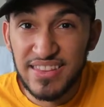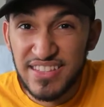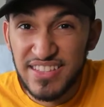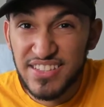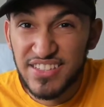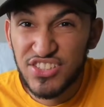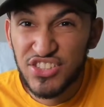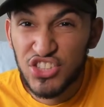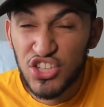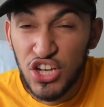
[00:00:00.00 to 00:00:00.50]

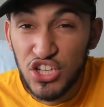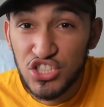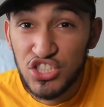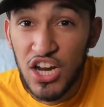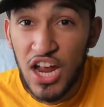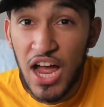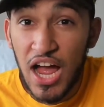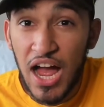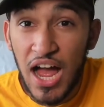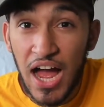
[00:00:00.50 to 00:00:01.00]
such a
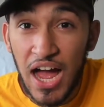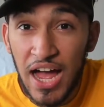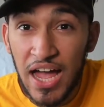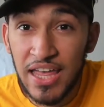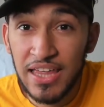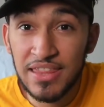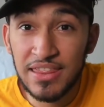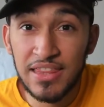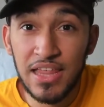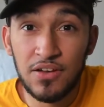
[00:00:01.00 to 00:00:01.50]

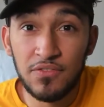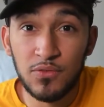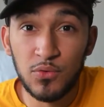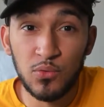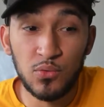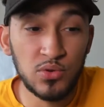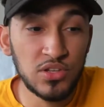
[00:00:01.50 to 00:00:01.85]
high level,